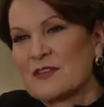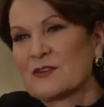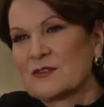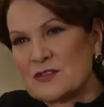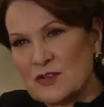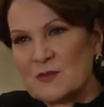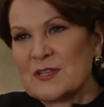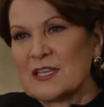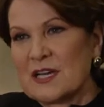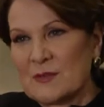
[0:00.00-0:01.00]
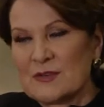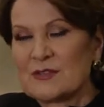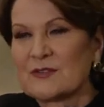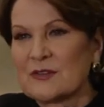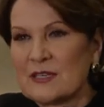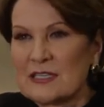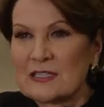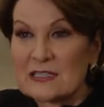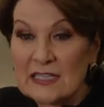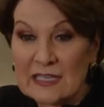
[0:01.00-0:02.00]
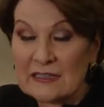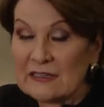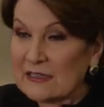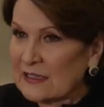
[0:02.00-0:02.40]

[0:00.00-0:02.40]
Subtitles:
there are so many opportunities to get